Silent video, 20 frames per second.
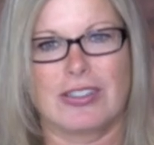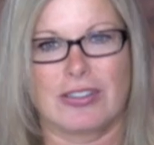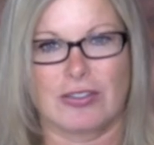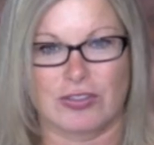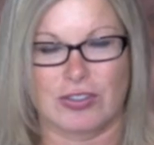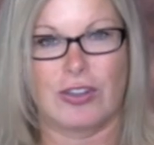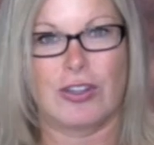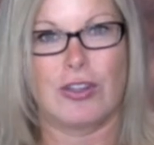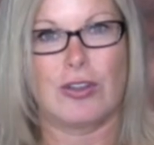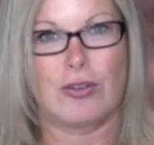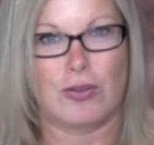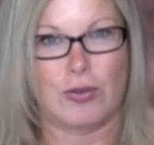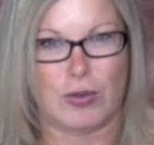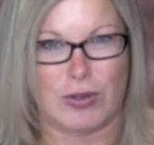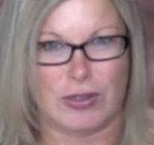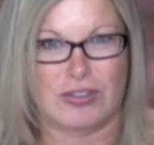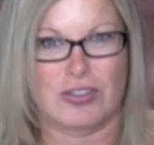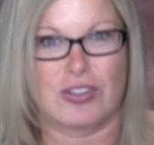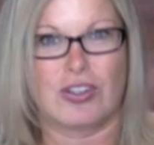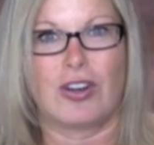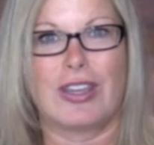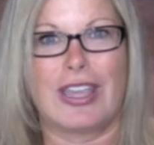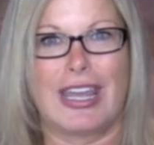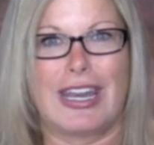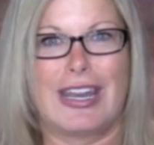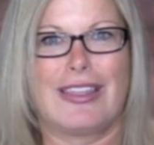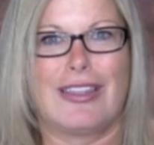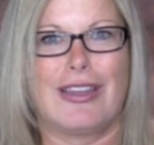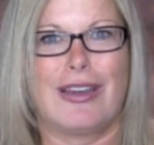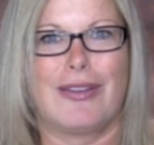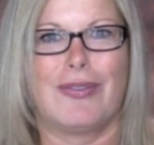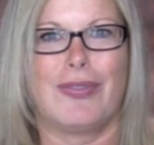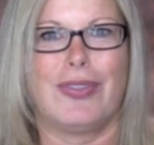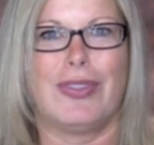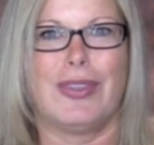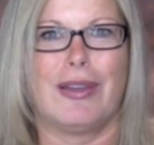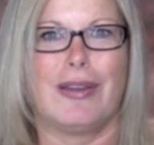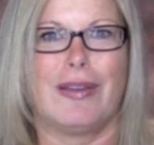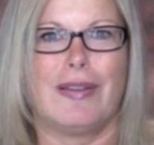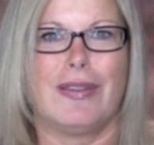to, so that you can start getting the,
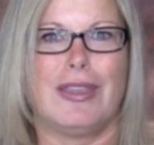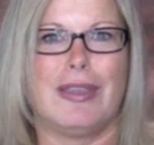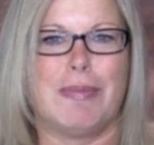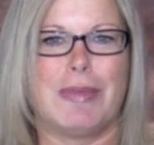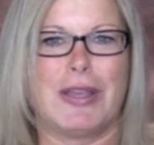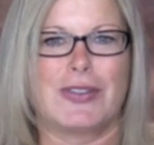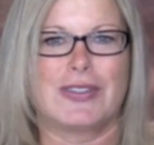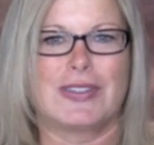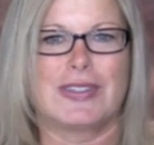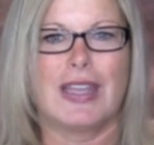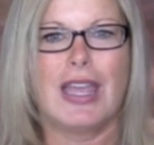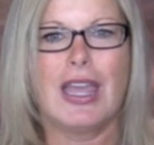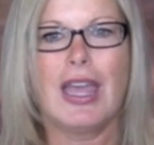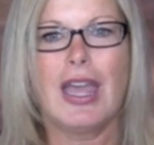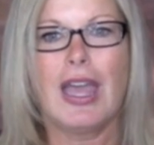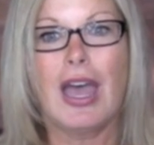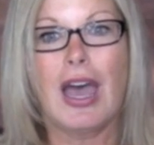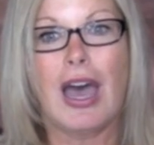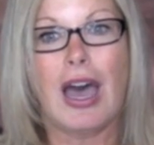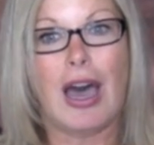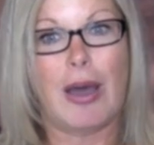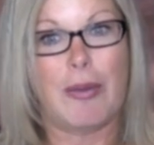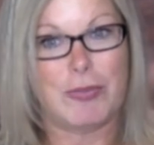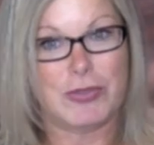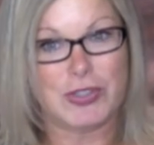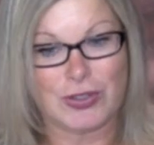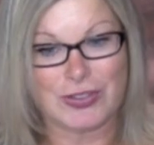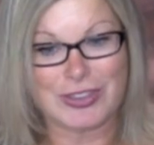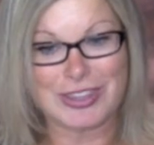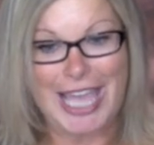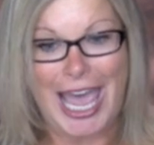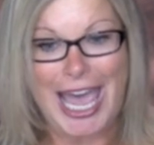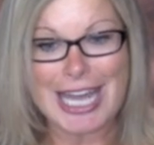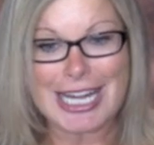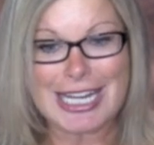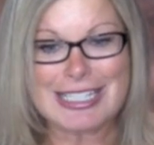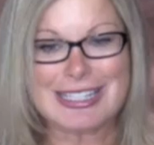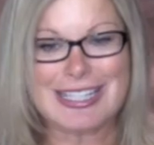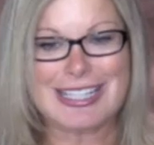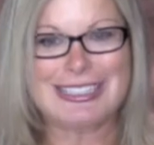the emails. Um, so
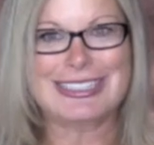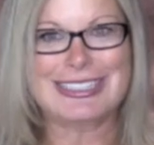that is a